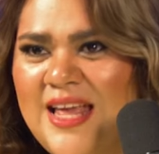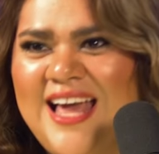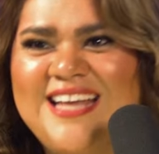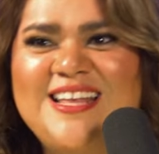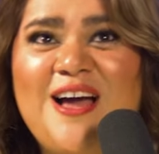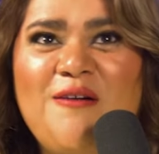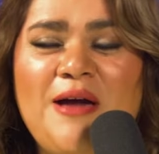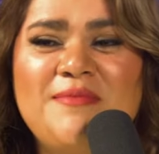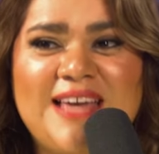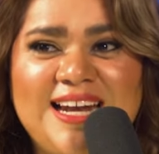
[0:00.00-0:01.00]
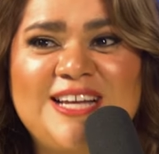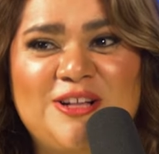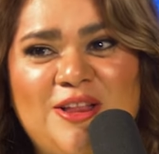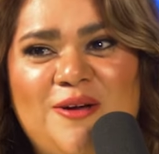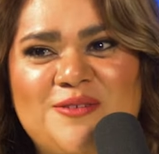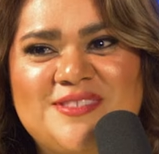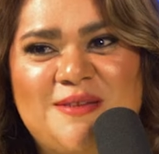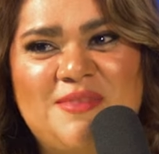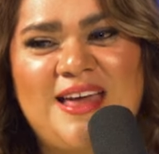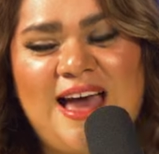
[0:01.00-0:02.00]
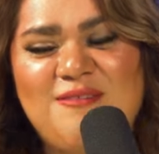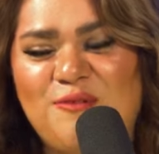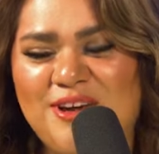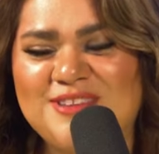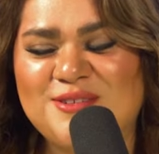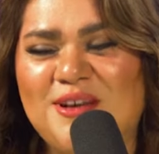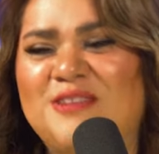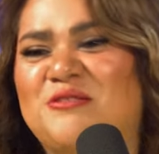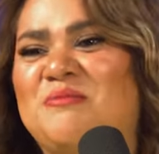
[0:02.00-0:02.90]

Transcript: I know I'm getting close. I'm in the halfway to 100